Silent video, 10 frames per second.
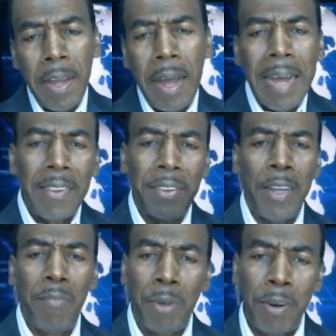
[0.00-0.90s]

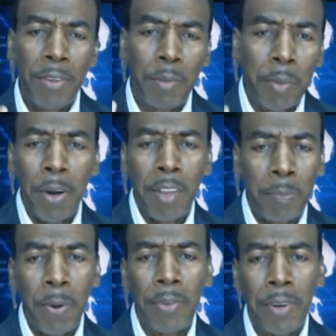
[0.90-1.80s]
Actually, if you're the smartest
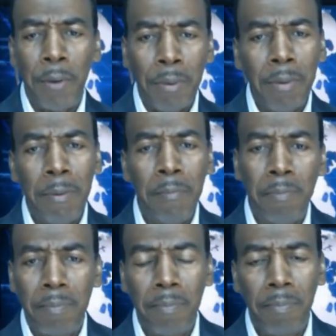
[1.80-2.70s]
person in the room,
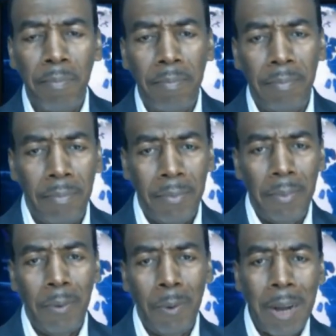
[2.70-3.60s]

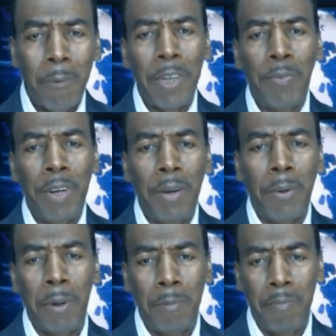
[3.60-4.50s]
why rush for the
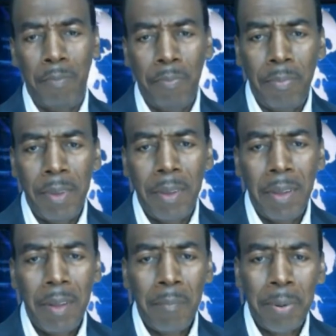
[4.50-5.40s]
door?
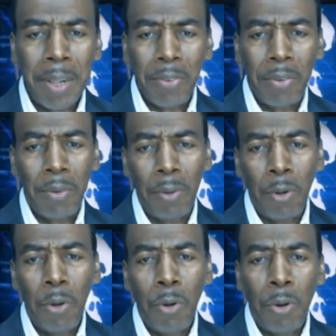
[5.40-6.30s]
Plus,
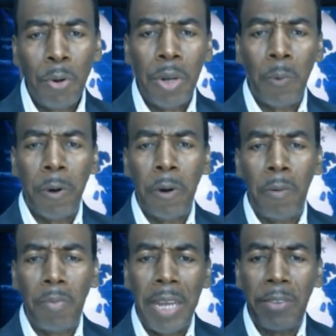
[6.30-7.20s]
who in the
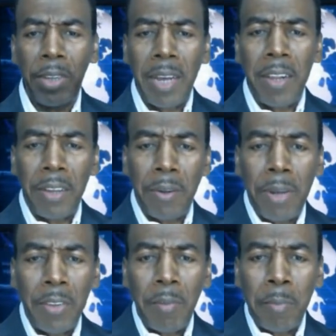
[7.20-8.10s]
world designated you
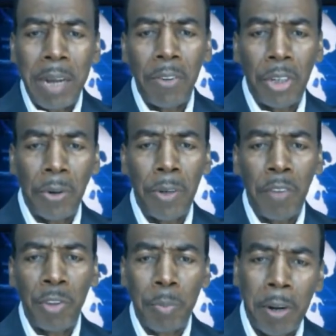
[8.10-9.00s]
as the Michael Jordan
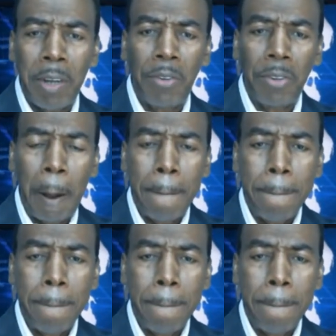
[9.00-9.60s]
of smarts?